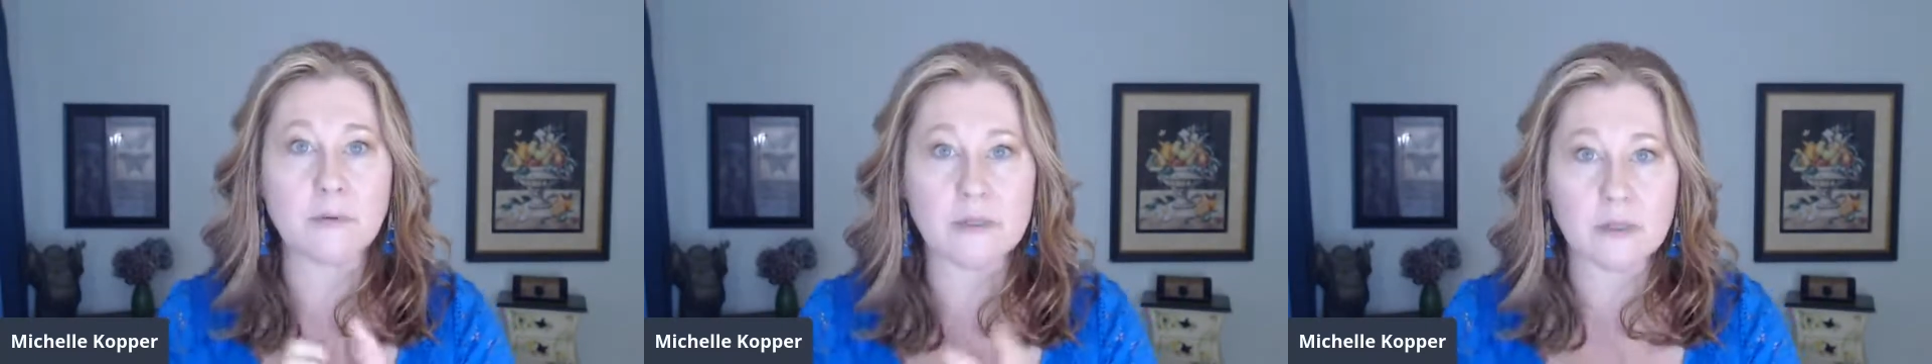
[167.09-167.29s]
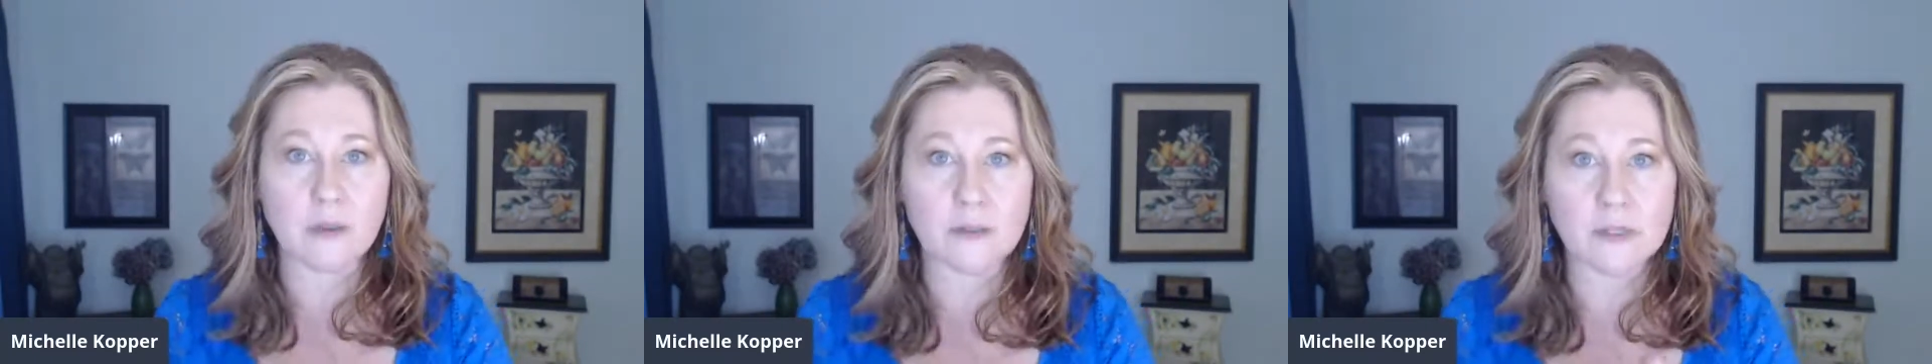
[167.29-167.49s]

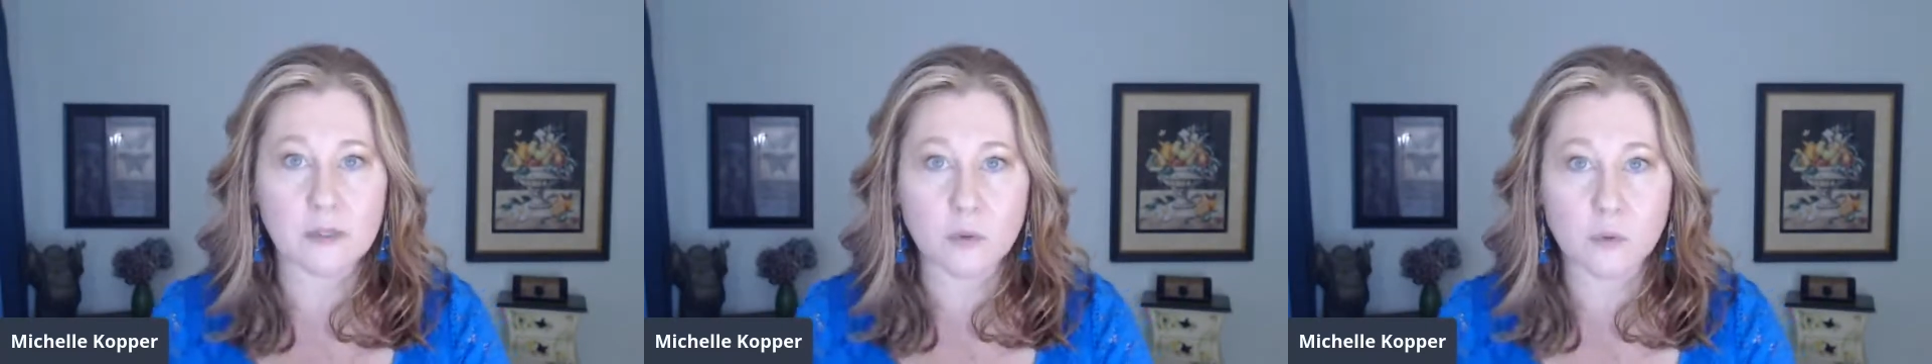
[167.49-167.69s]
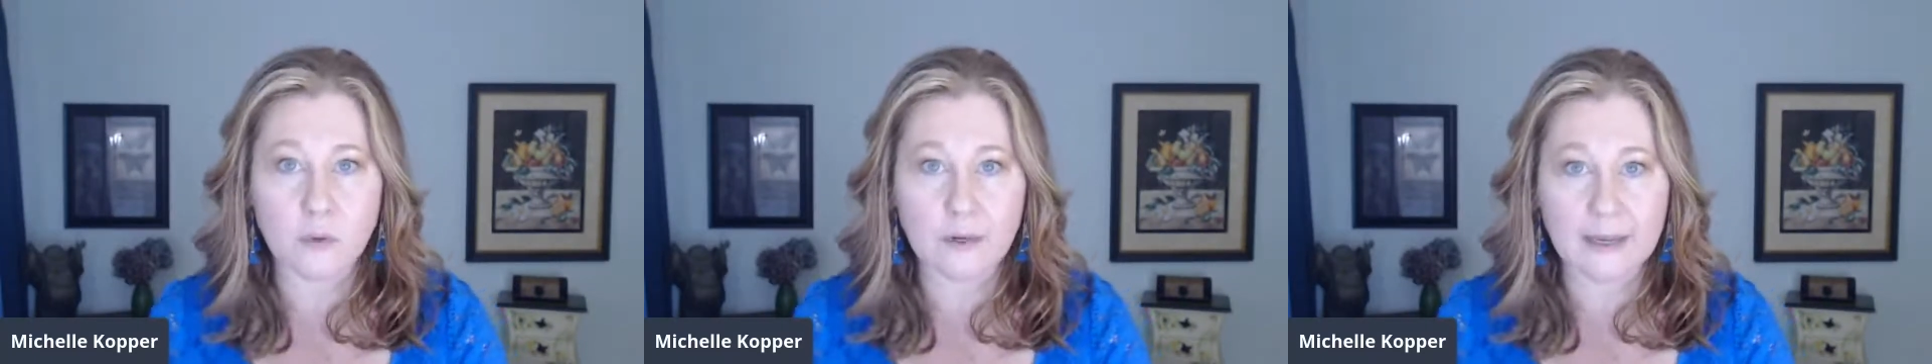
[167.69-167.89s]
Results
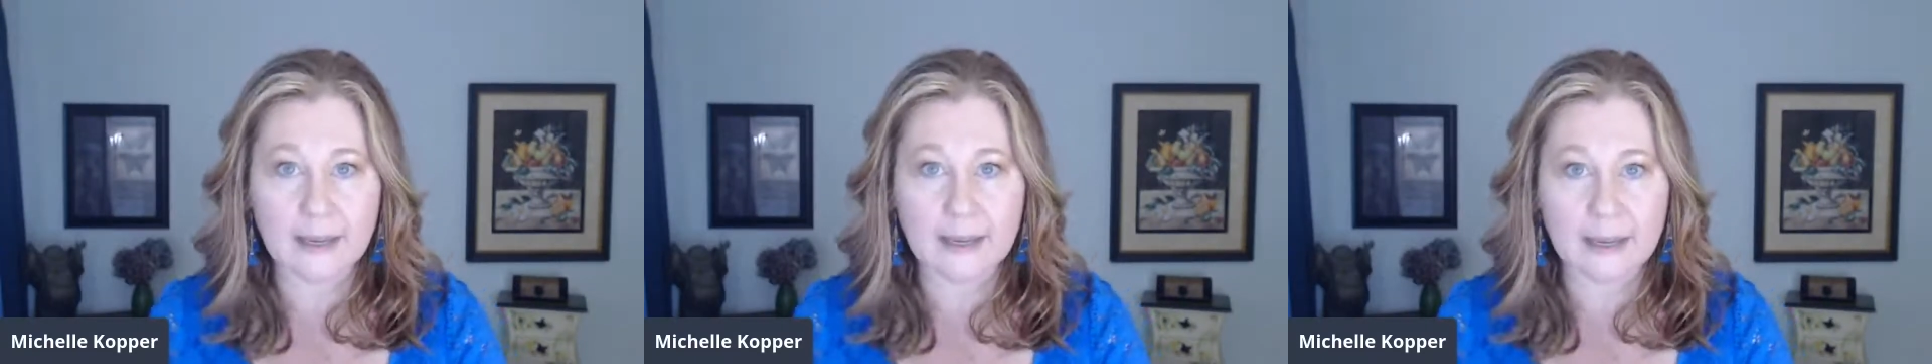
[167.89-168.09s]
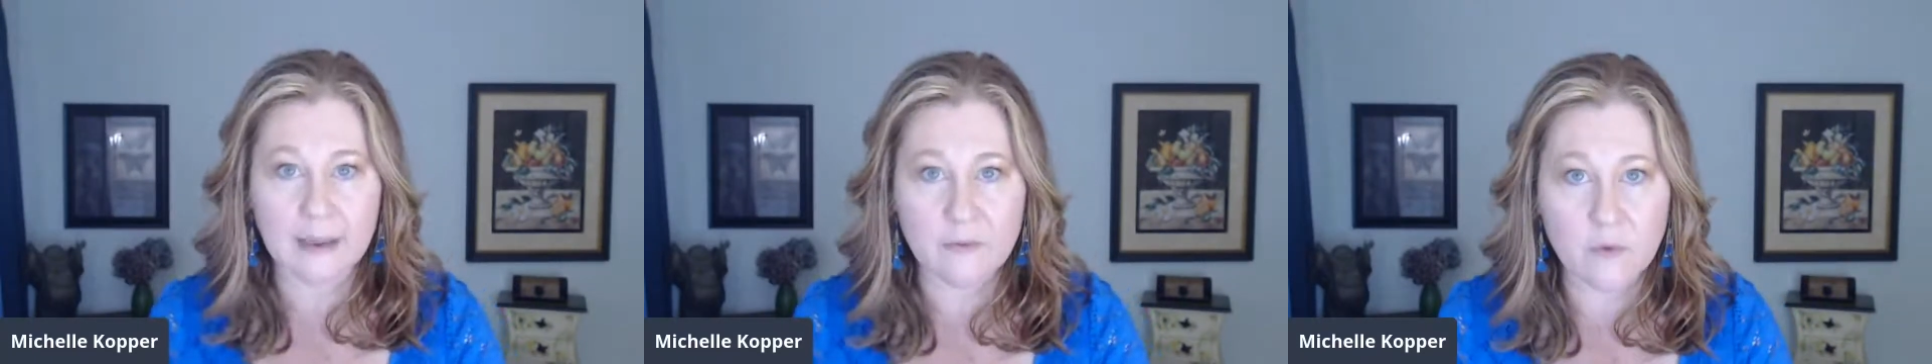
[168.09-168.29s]

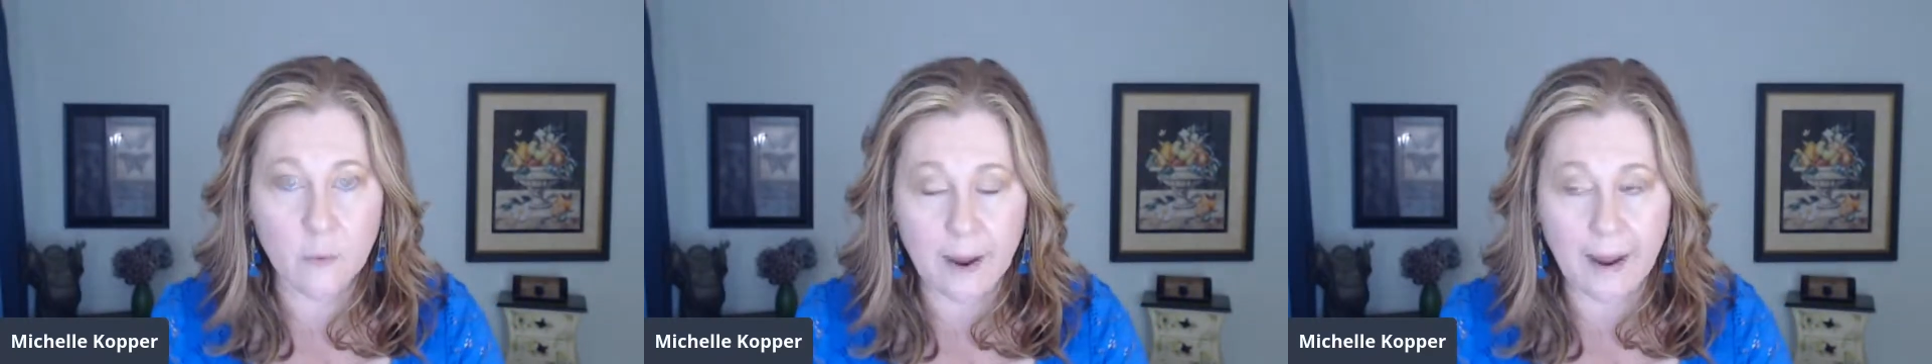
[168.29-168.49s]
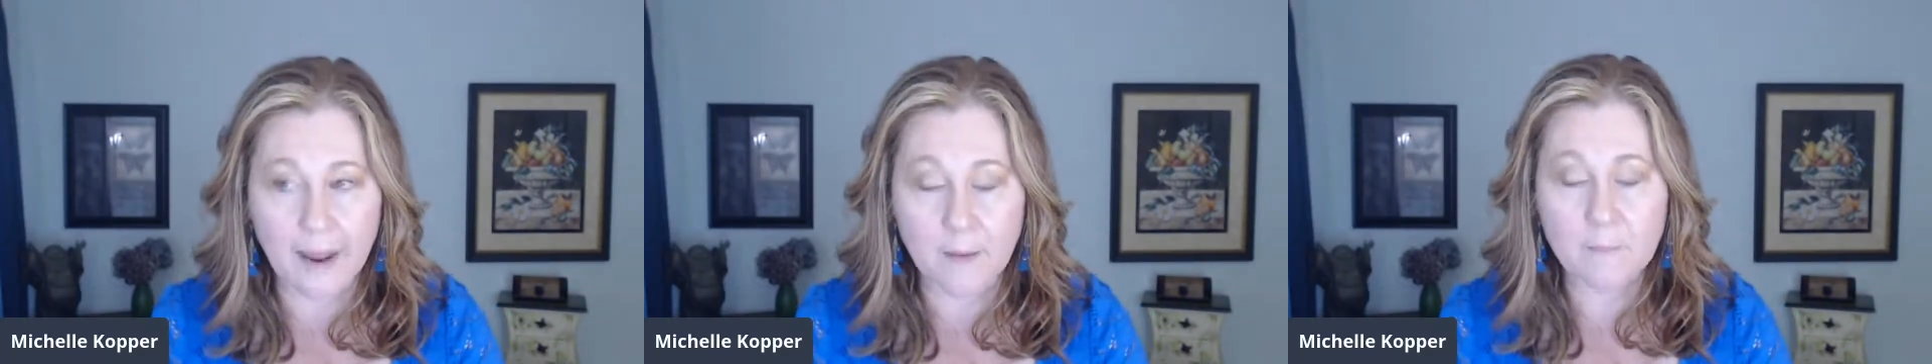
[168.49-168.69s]
Toolkit
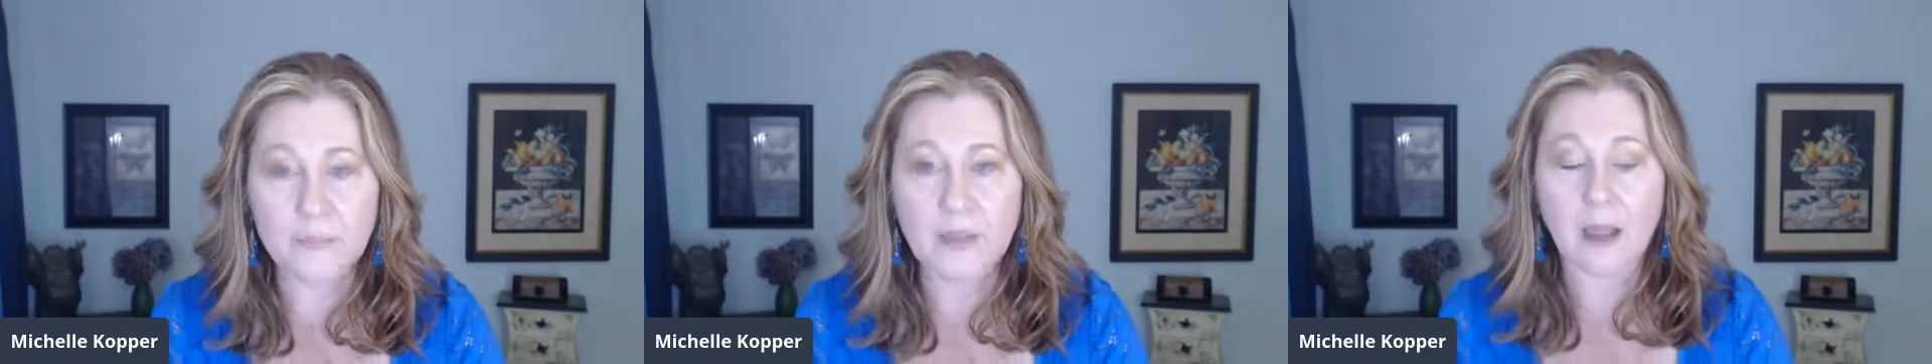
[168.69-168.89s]
giveaway.